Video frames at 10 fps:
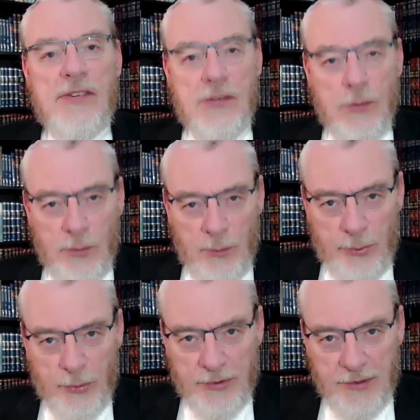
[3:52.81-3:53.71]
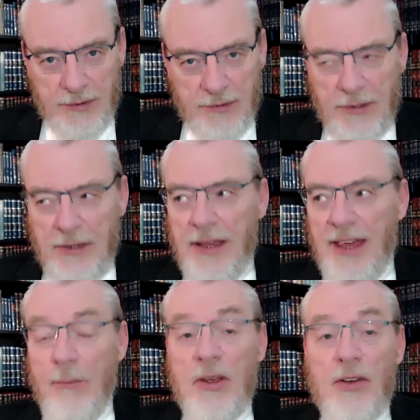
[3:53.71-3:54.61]
so important,
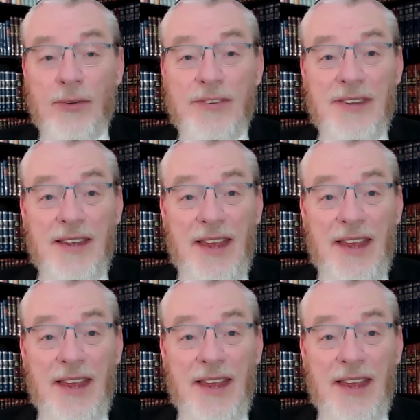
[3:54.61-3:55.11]
and because